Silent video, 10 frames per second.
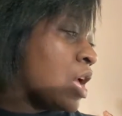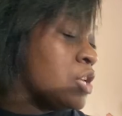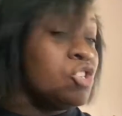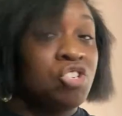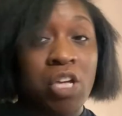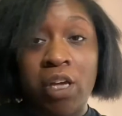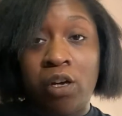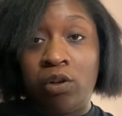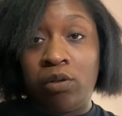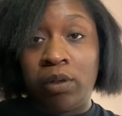
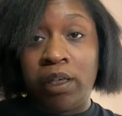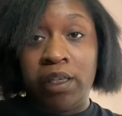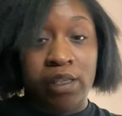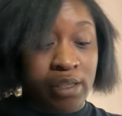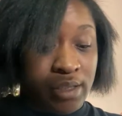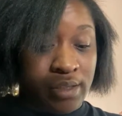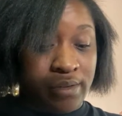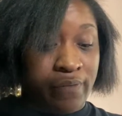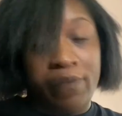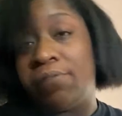gel is
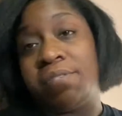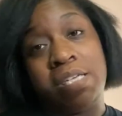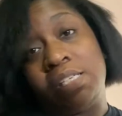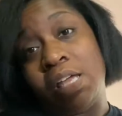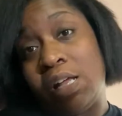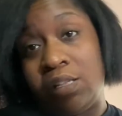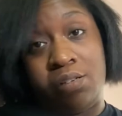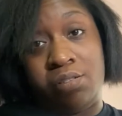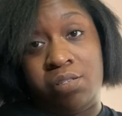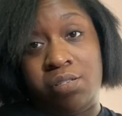
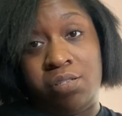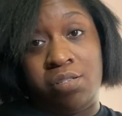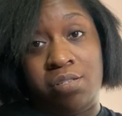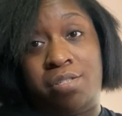$15.